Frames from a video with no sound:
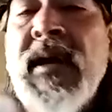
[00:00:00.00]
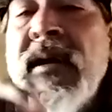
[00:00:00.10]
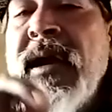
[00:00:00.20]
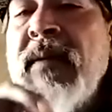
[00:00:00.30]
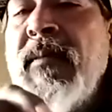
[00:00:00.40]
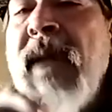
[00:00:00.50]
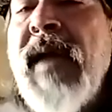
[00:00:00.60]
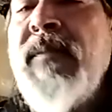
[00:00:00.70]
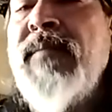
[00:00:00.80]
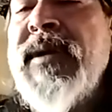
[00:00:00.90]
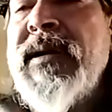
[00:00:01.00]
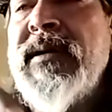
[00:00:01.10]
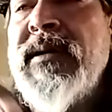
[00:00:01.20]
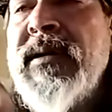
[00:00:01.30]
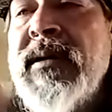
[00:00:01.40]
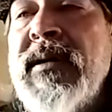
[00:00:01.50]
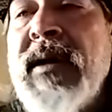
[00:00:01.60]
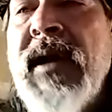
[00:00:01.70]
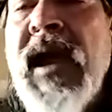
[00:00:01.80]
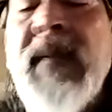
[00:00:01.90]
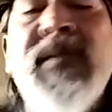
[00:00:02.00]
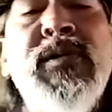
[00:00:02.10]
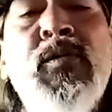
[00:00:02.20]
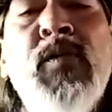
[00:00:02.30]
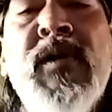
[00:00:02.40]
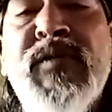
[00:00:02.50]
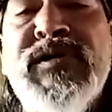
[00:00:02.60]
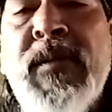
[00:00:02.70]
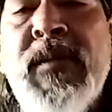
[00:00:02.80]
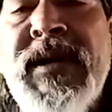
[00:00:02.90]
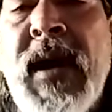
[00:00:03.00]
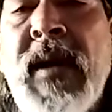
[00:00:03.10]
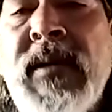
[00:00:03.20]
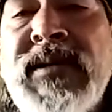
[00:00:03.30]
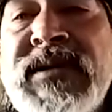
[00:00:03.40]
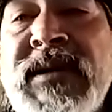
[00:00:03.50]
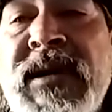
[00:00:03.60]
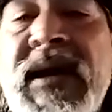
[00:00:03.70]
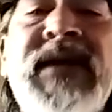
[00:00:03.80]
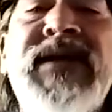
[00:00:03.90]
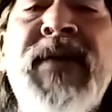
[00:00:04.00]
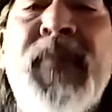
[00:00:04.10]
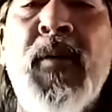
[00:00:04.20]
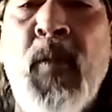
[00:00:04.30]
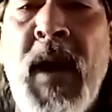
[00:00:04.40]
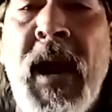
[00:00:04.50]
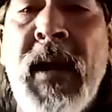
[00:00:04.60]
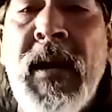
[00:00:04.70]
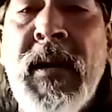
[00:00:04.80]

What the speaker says: it may be able to work for somebody else in a different way.